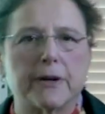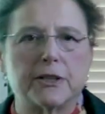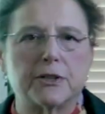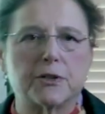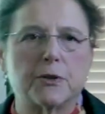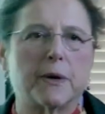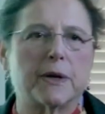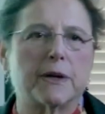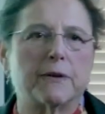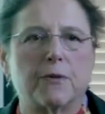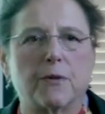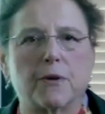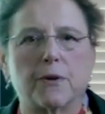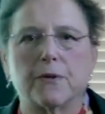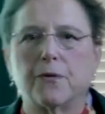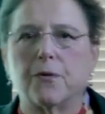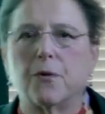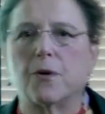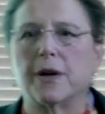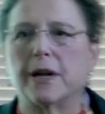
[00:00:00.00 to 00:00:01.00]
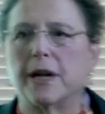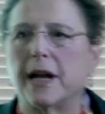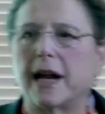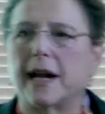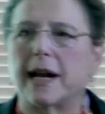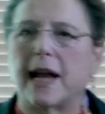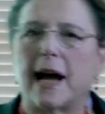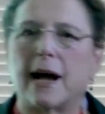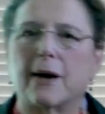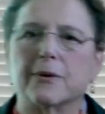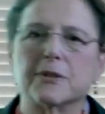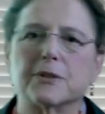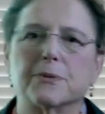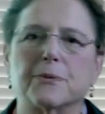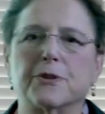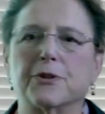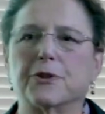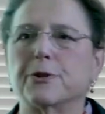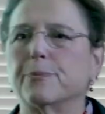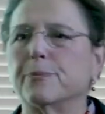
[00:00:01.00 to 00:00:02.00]
in 24 to 48 hours
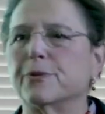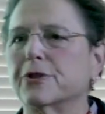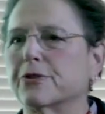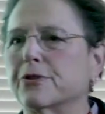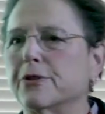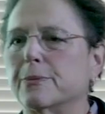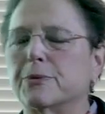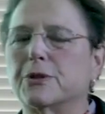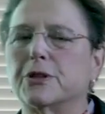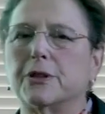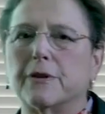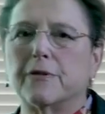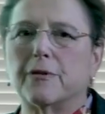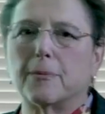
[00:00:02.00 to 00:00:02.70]
with your prescription